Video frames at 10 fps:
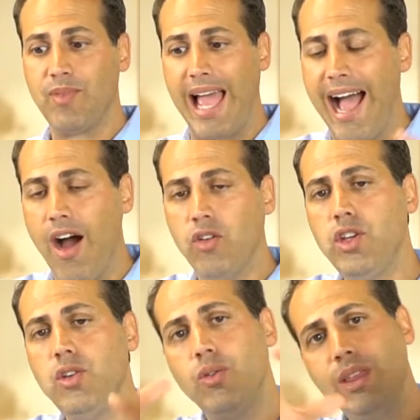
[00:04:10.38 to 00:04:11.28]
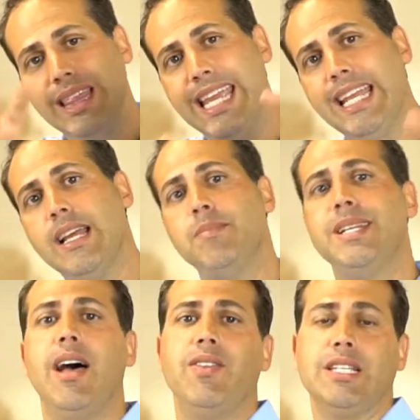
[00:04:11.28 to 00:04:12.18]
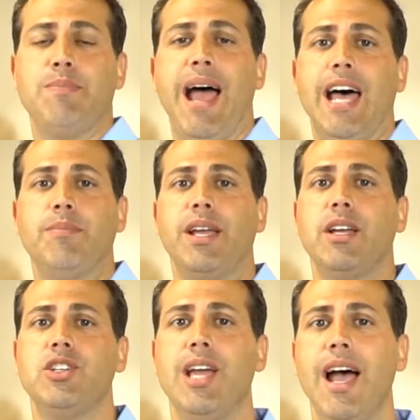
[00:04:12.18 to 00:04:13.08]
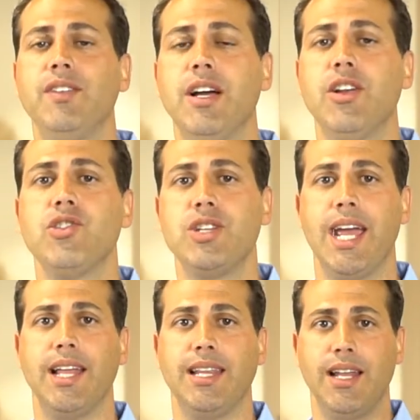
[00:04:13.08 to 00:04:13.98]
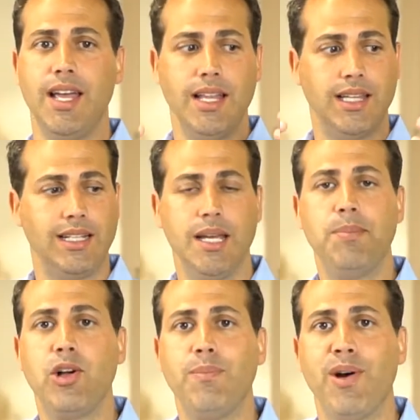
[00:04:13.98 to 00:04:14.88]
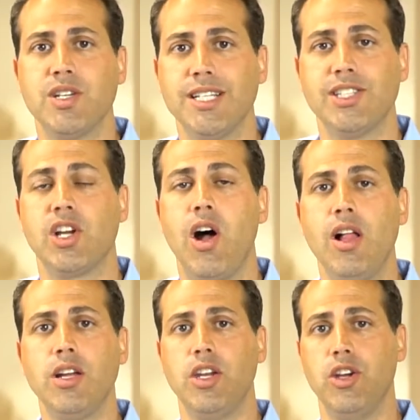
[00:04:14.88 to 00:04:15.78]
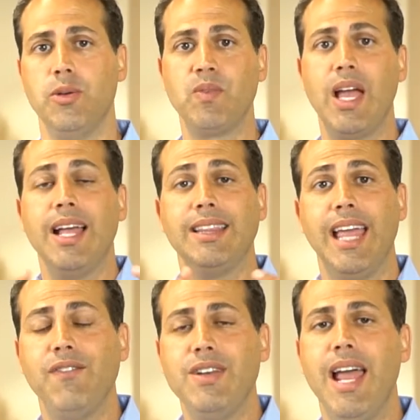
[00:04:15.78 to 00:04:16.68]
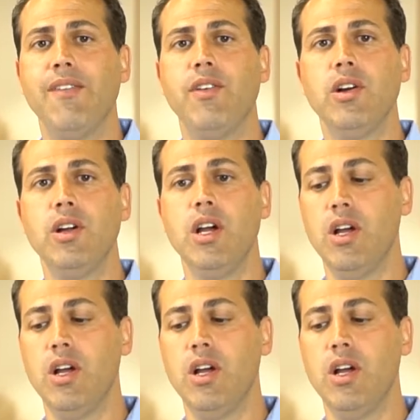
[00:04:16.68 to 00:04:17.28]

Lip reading: how do you lead them down this path? Because you have to understand that the typical person that's calling you, they've never